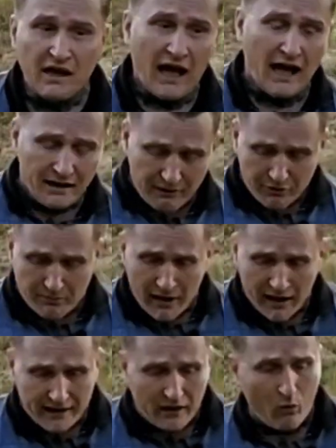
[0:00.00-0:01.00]
and it would
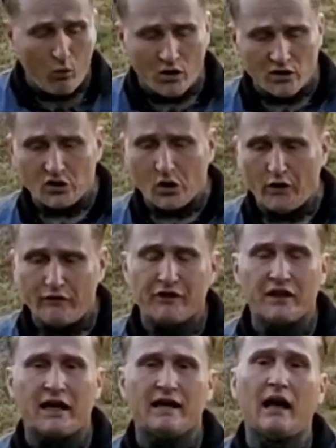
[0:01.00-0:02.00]
make one side for the
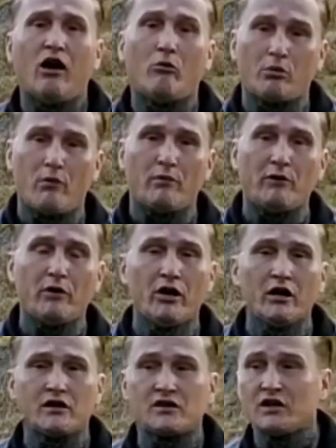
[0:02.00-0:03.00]
canal Bromley
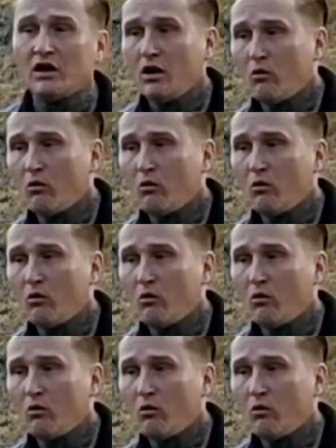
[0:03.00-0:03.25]
Works,